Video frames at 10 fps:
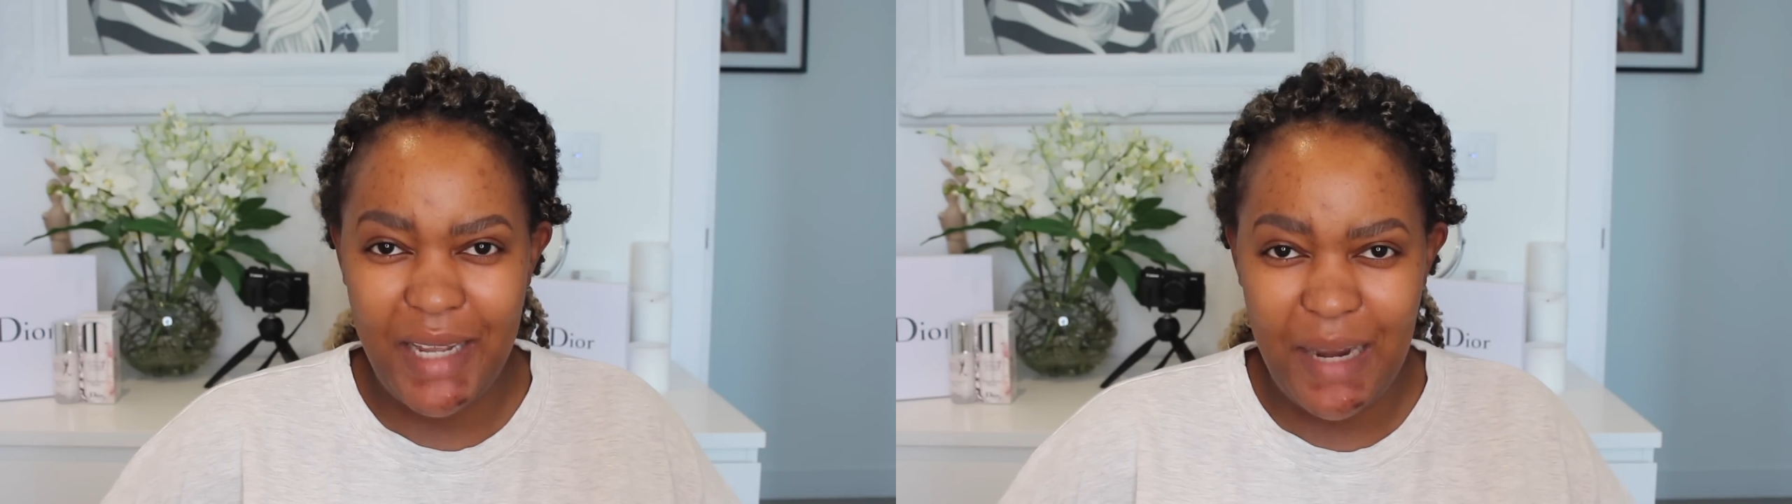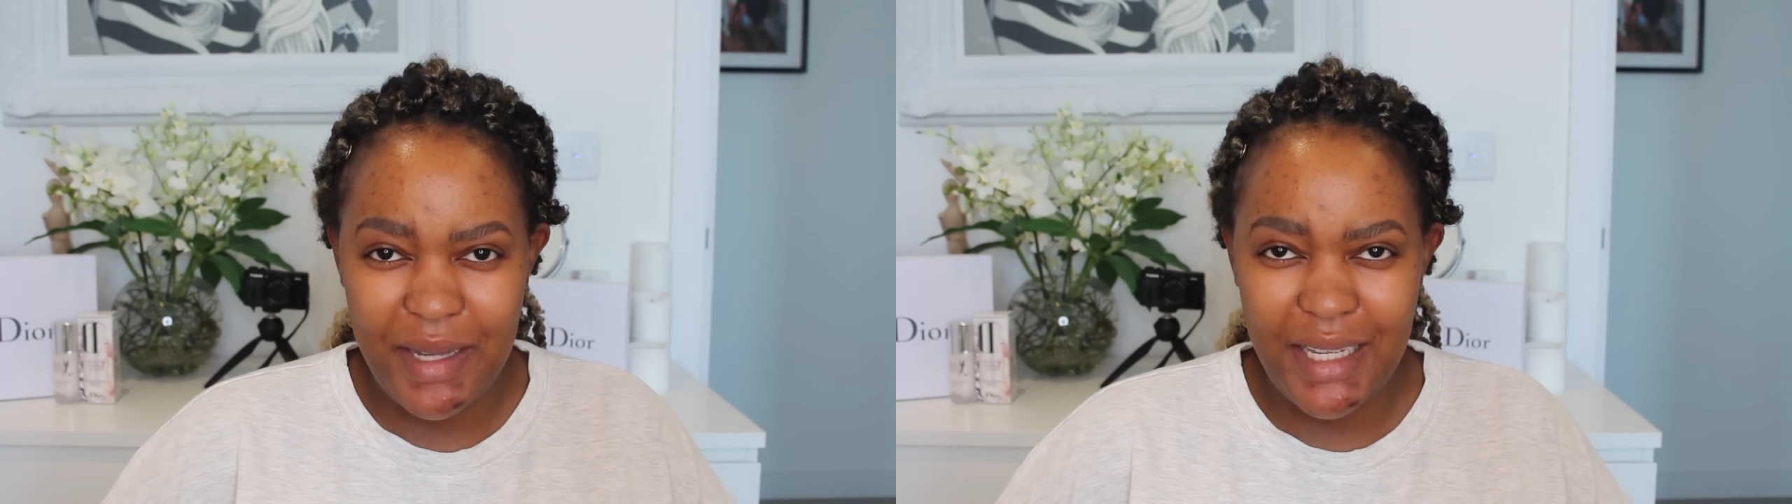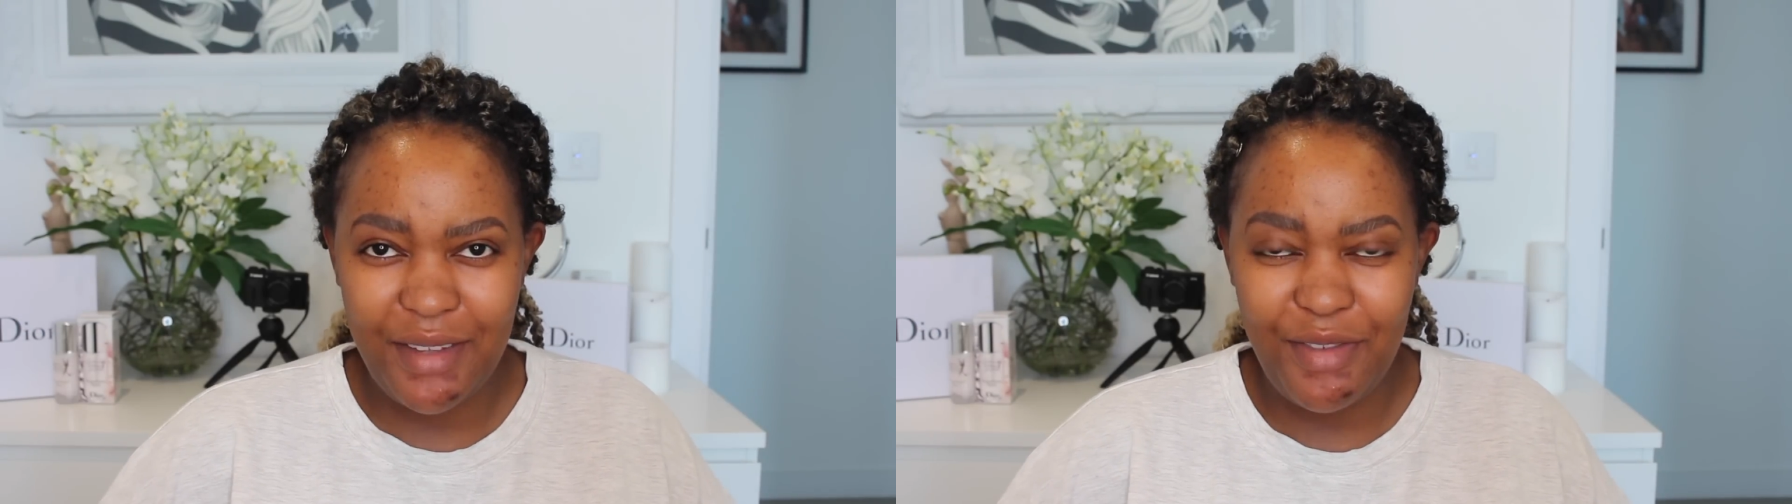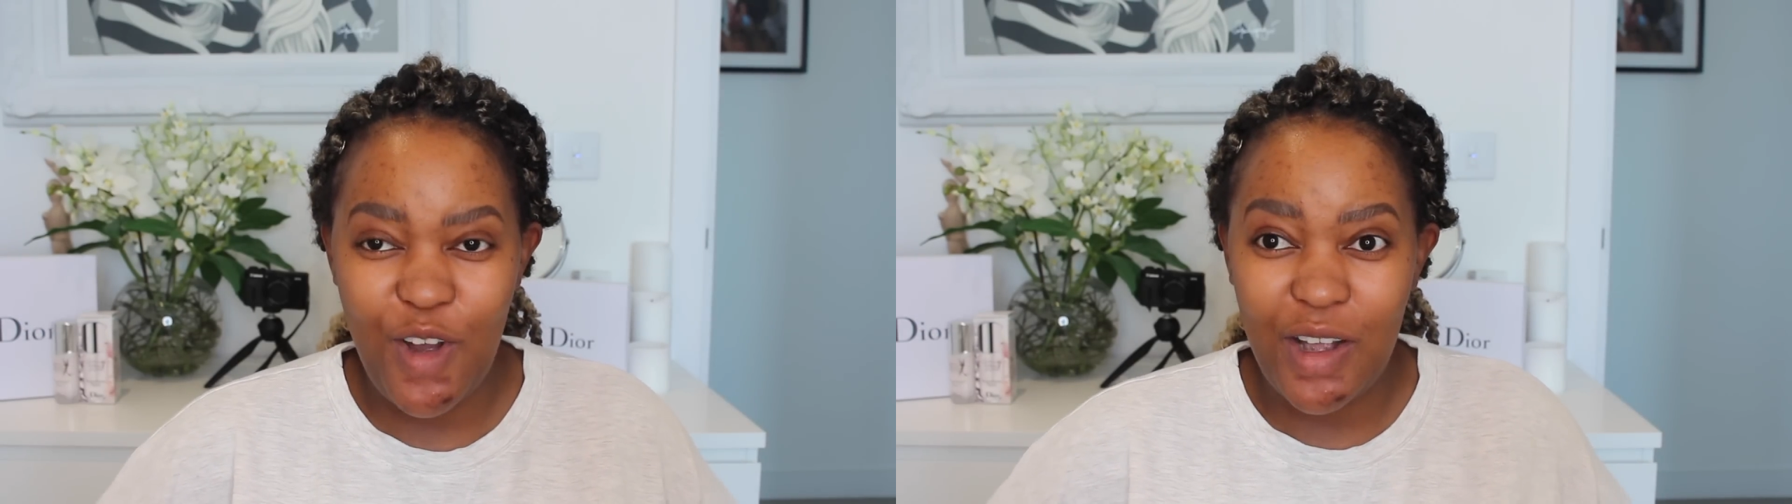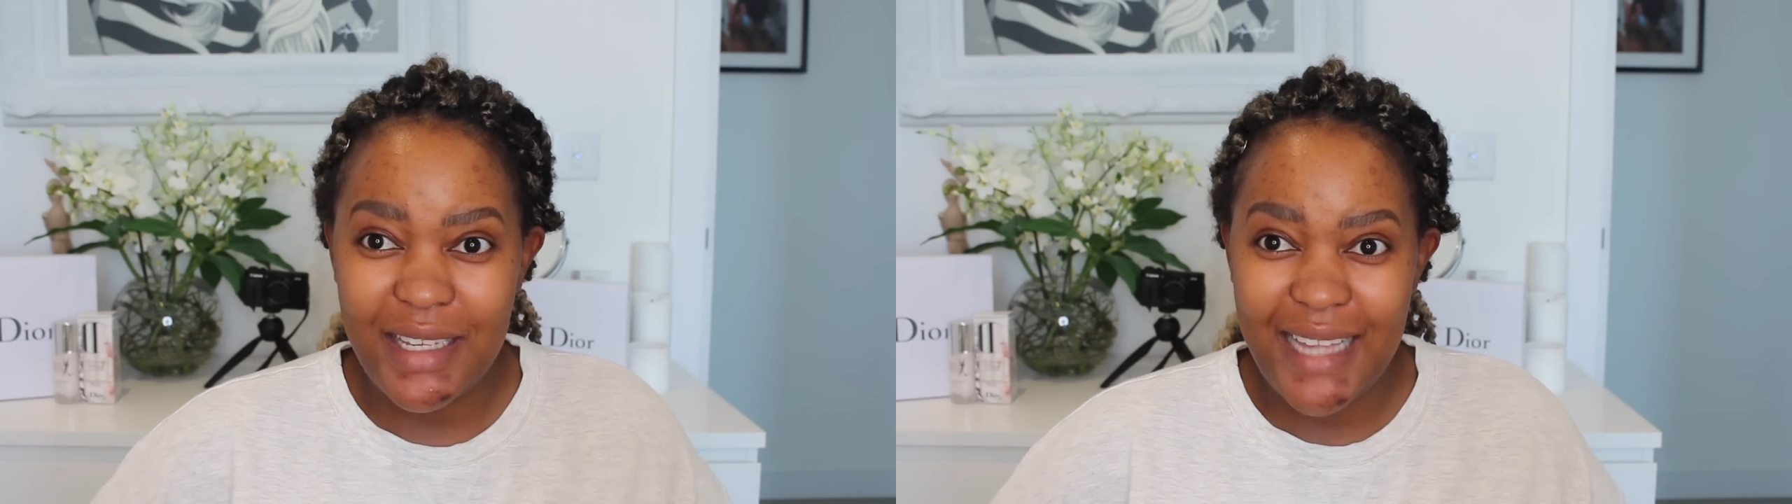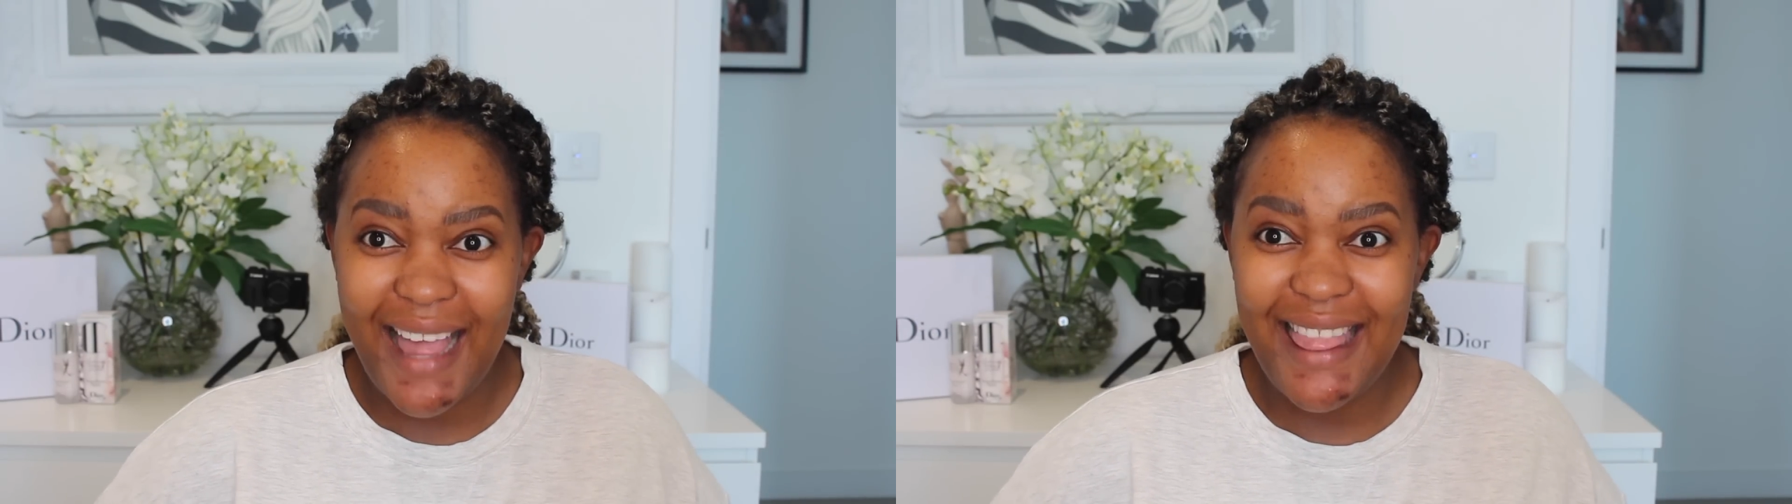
My name is Tata Fox